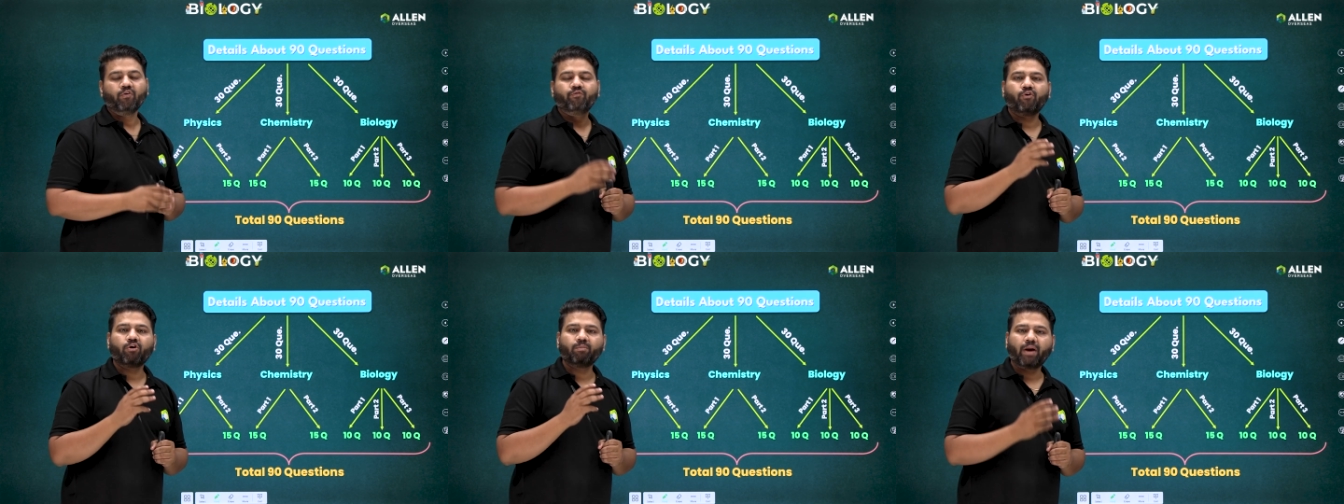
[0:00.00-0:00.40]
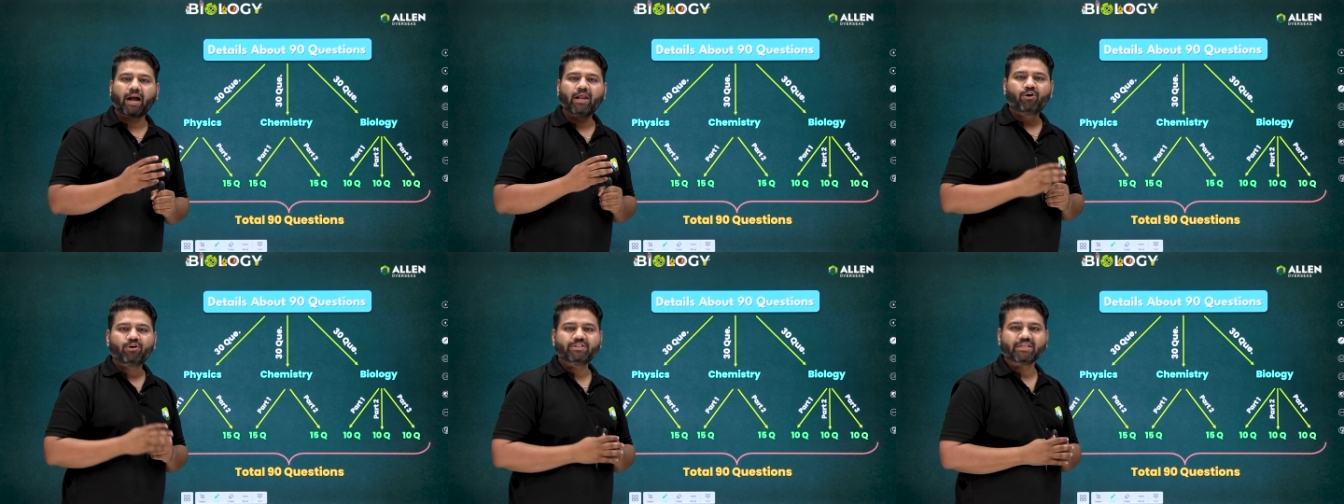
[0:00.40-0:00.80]
For
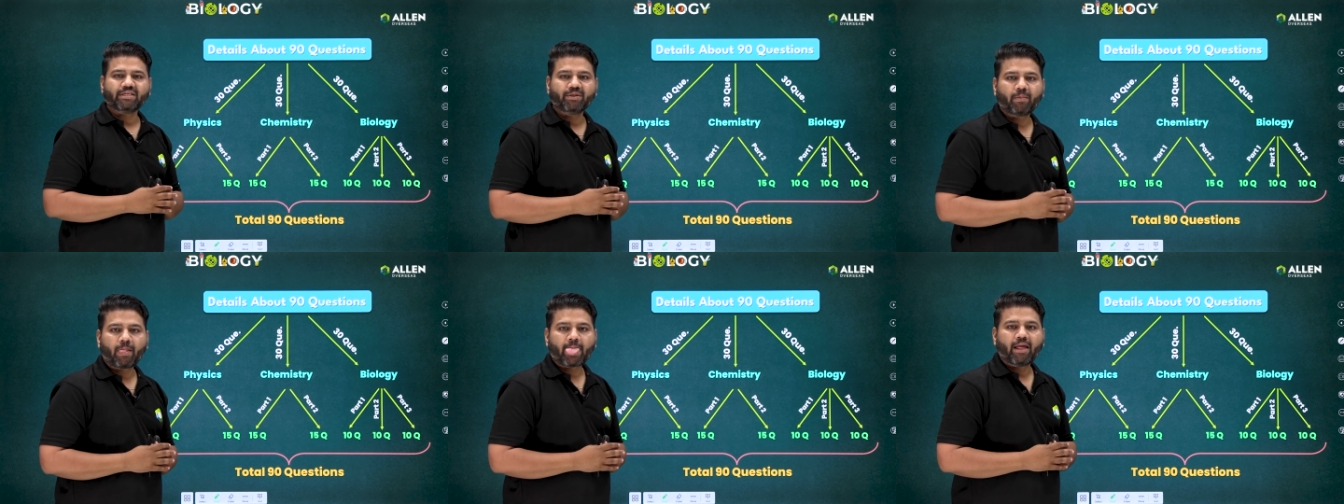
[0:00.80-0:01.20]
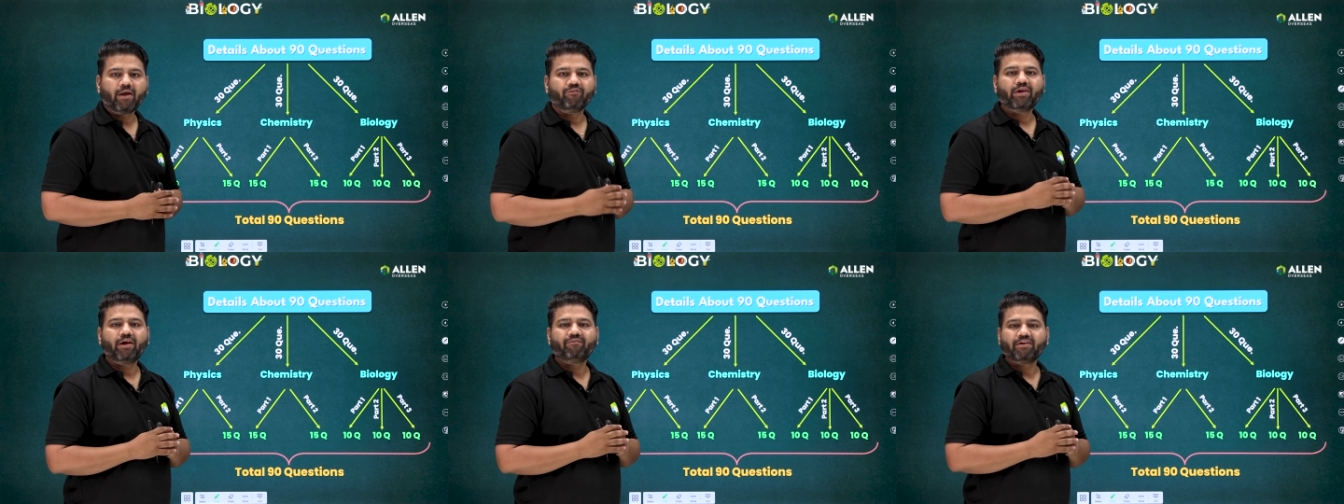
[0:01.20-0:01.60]
biology,
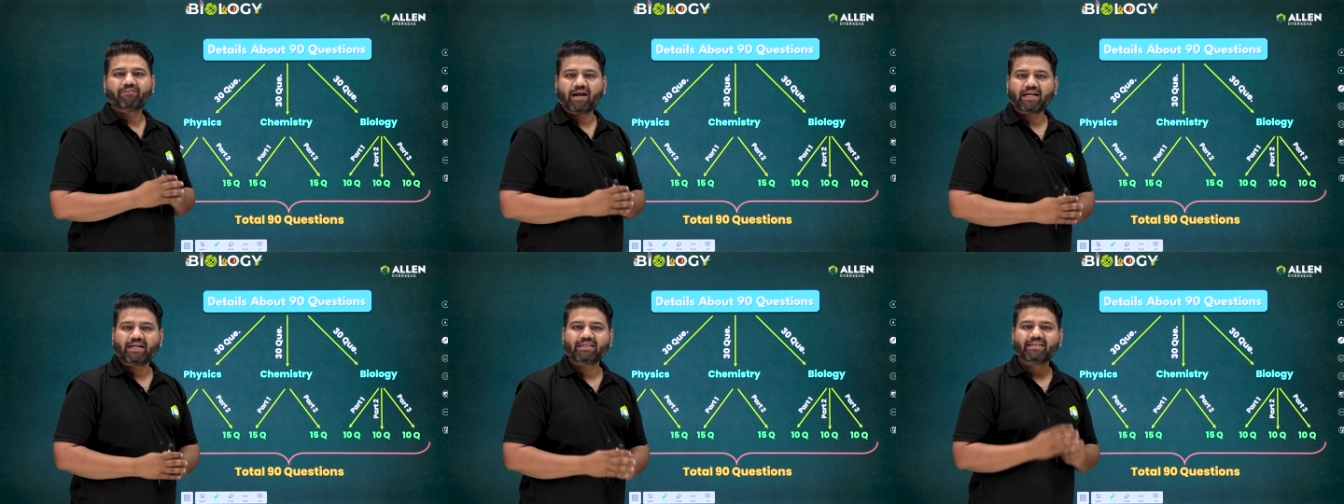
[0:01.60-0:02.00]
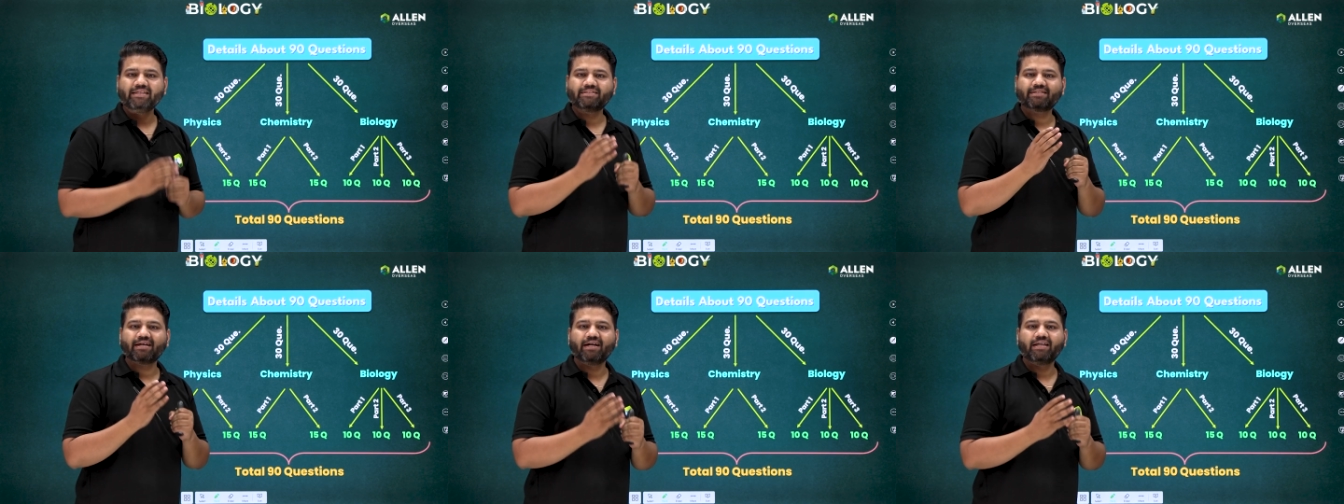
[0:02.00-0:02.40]
we have divided
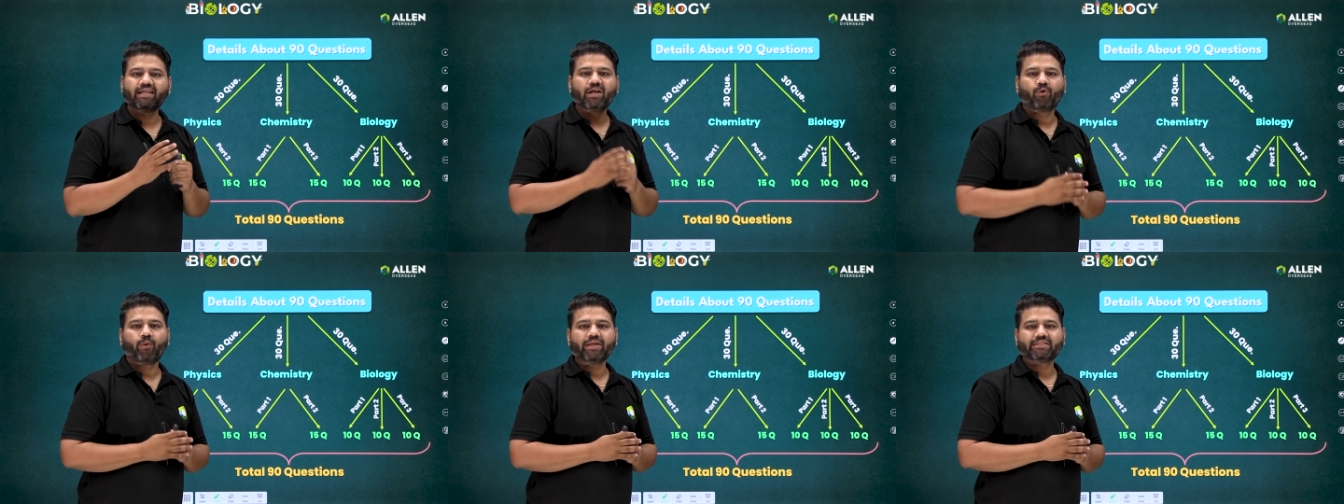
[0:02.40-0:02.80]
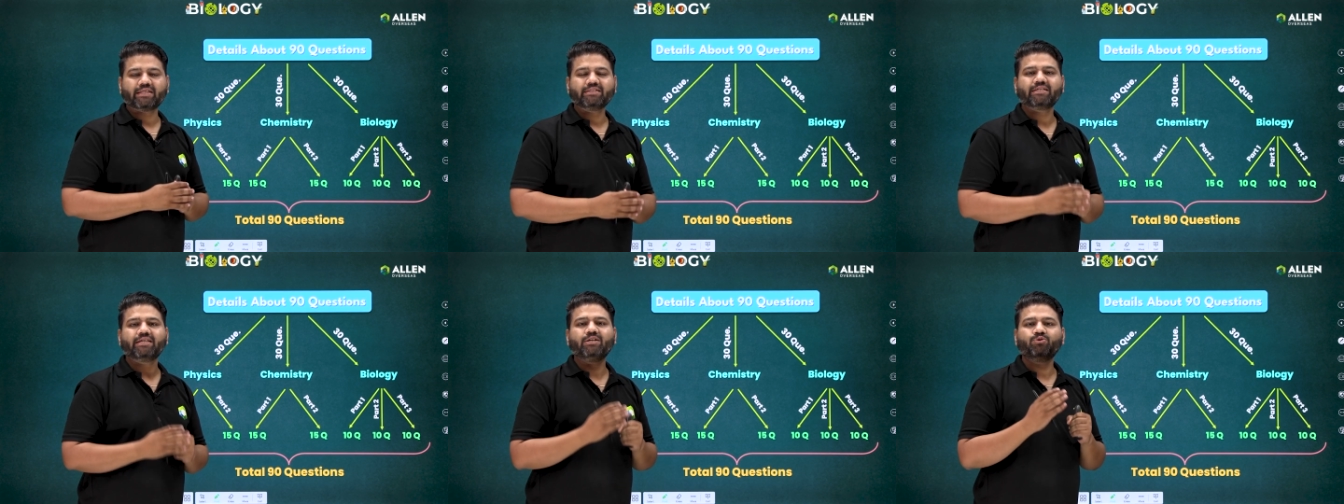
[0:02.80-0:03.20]
these 30
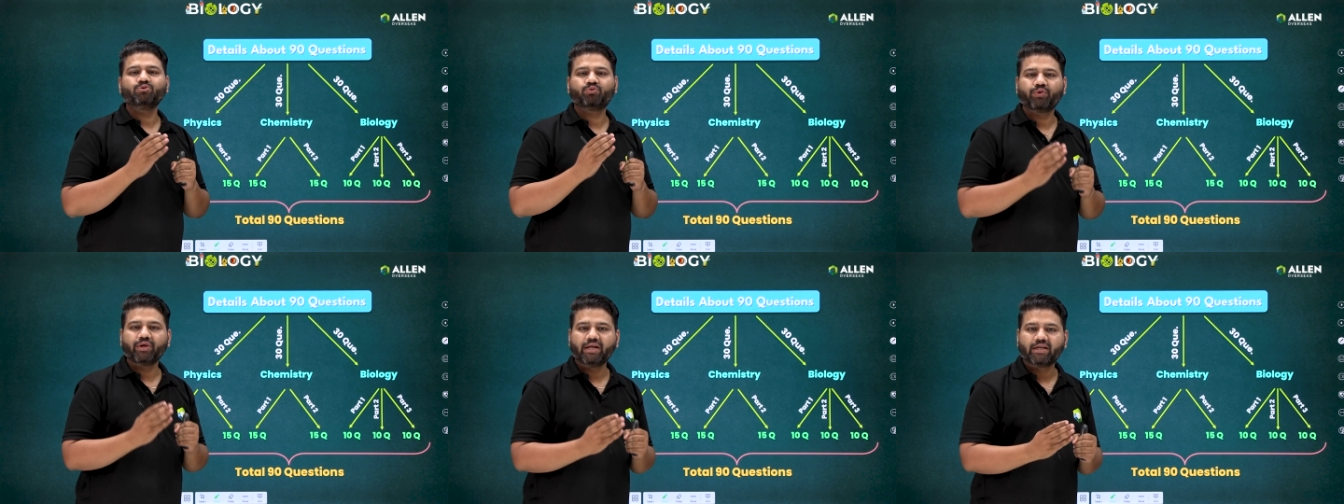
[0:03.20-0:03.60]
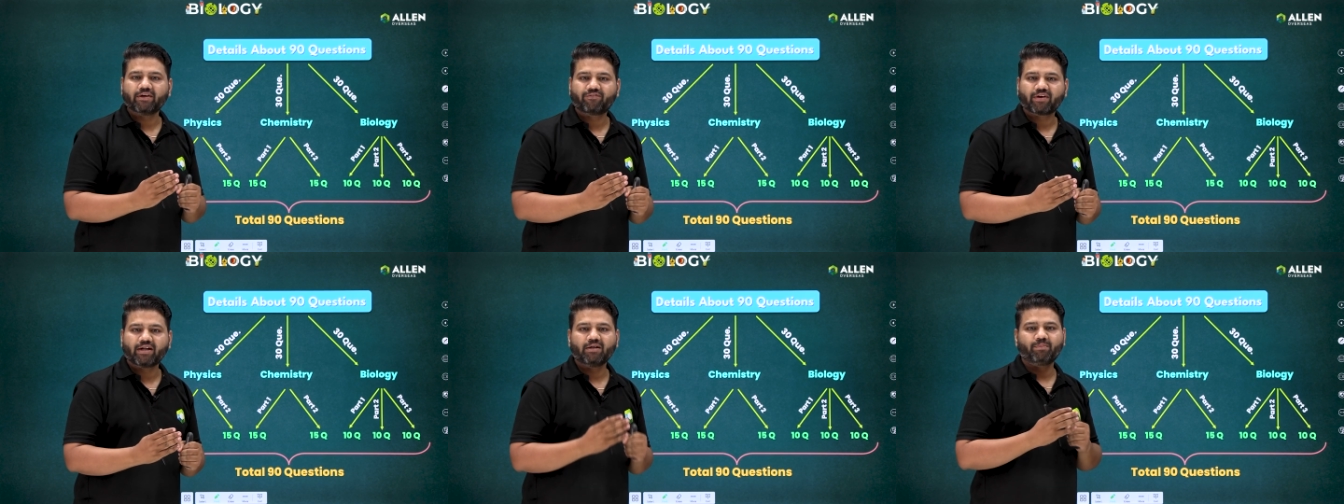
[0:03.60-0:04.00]
questions into three
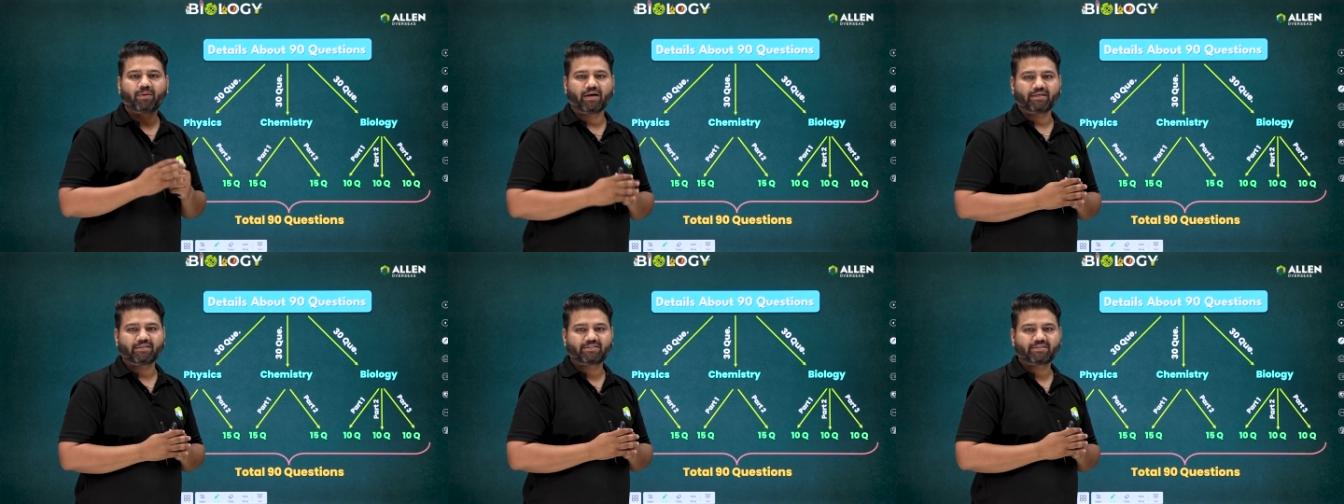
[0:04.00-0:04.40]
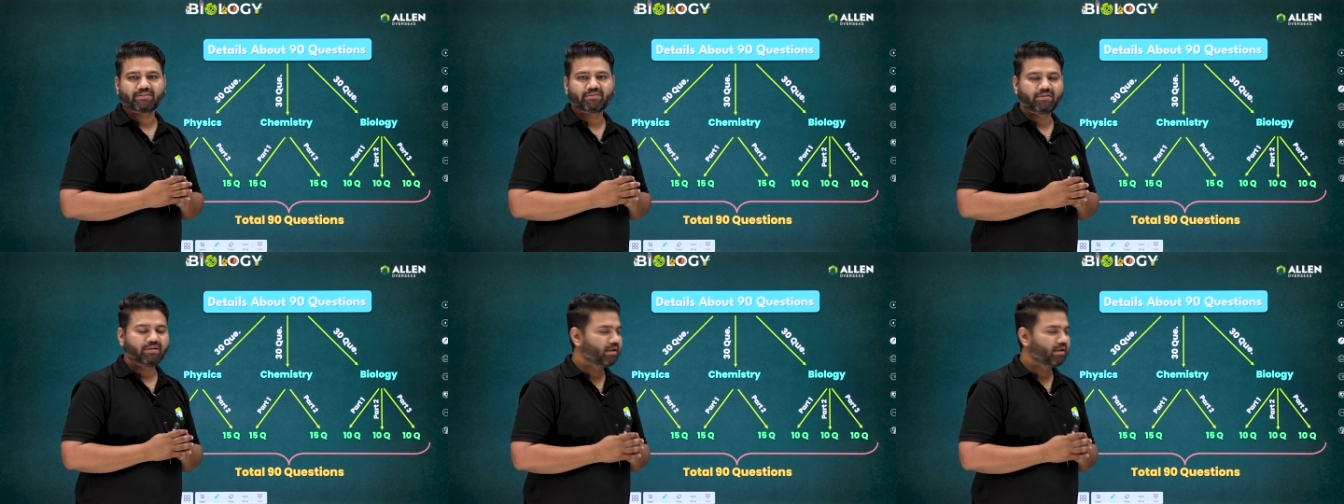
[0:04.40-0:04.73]
different parts.